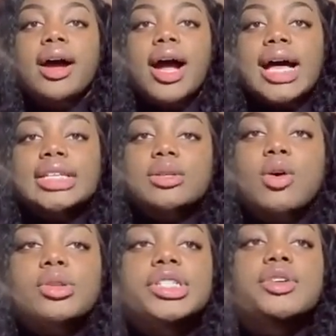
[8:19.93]
As the
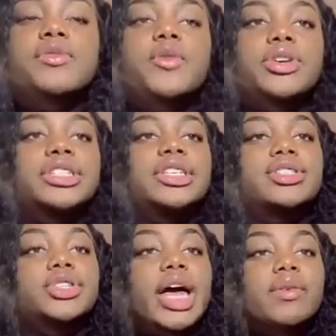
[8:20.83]
oldest of 4
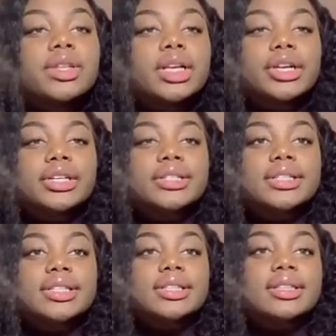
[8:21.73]
sisters, I've learned
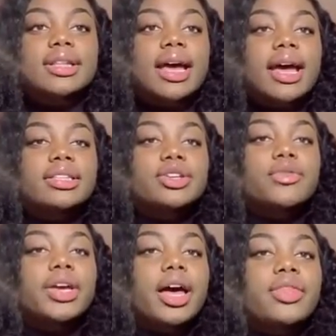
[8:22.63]
that
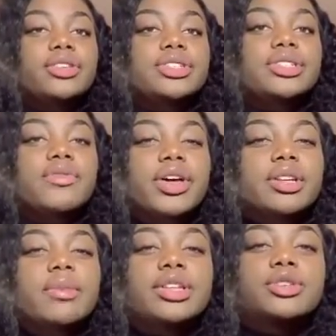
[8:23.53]
serving others is a
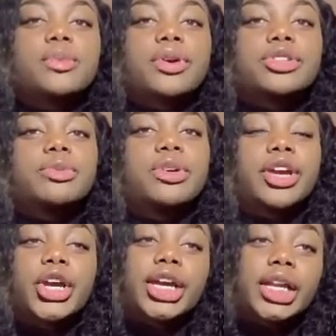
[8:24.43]
fundamental principle in
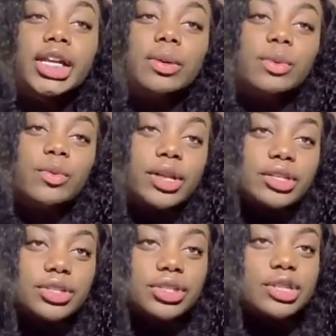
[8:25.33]
creating human
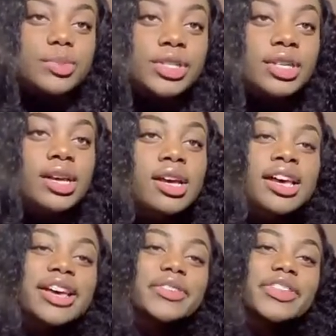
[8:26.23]
relationships.
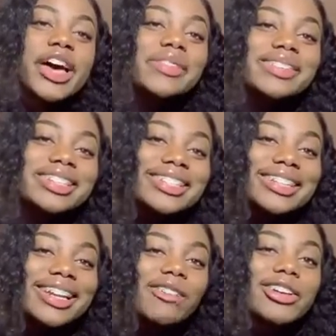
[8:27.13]
For that reason,
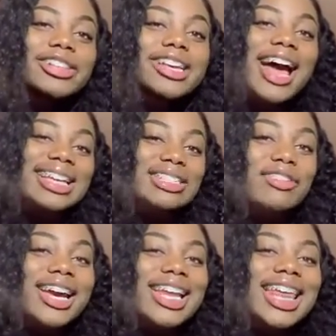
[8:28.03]
I rarely ask for
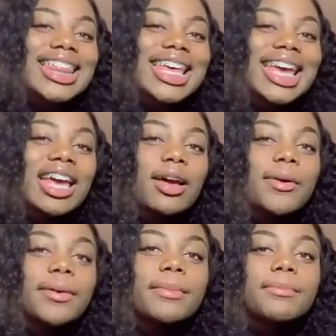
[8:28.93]
anything,
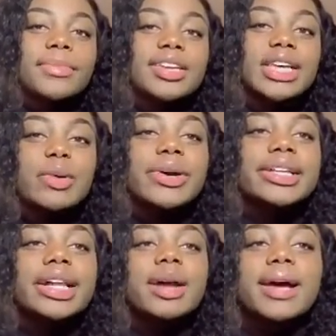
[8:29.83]
because I worry
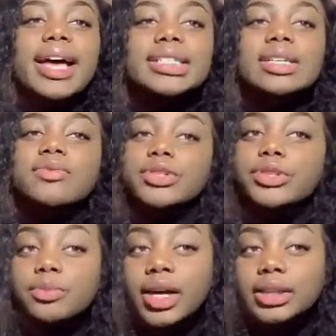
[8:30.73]
that I'm asking for too
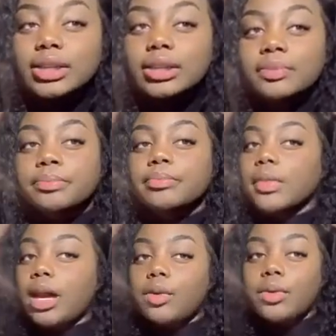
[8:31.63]
much.
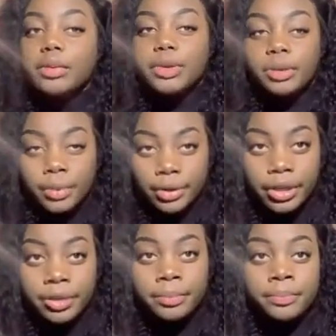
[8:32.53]
I don't want to be a burden.